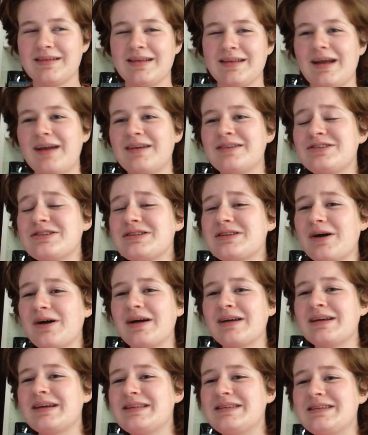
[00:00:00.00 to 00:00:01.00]

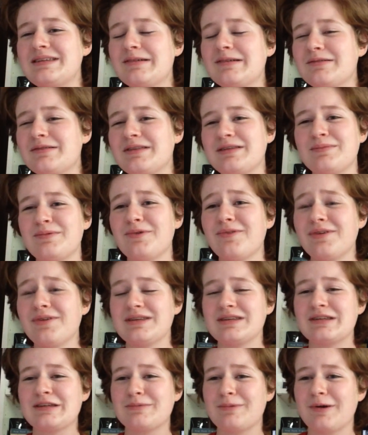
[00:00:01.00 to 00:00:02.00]
I consider this movie
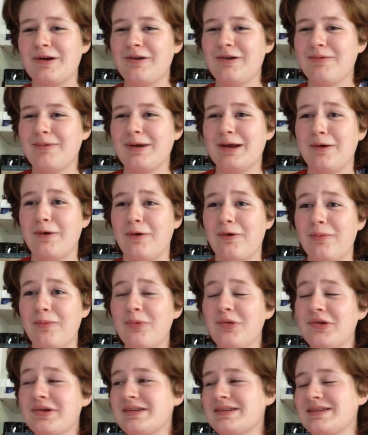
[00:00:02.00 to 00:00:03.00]
Spider-Man
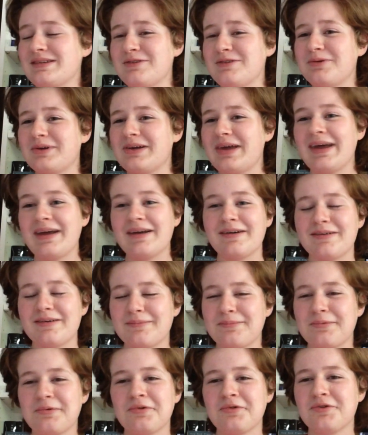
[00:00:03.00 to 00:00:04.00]
hopeless. You
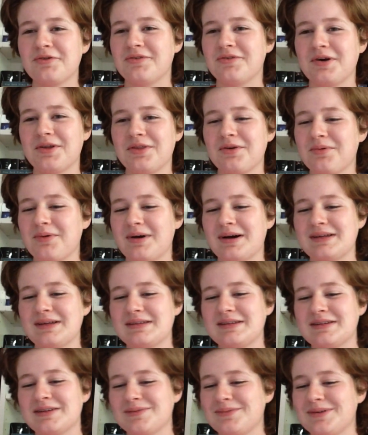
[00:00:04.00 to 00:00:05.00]
can't prove
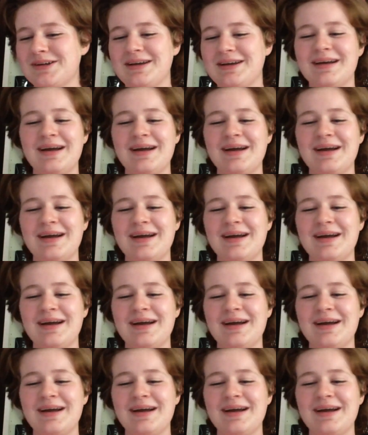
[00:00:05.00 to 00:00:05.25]
otherwise to me.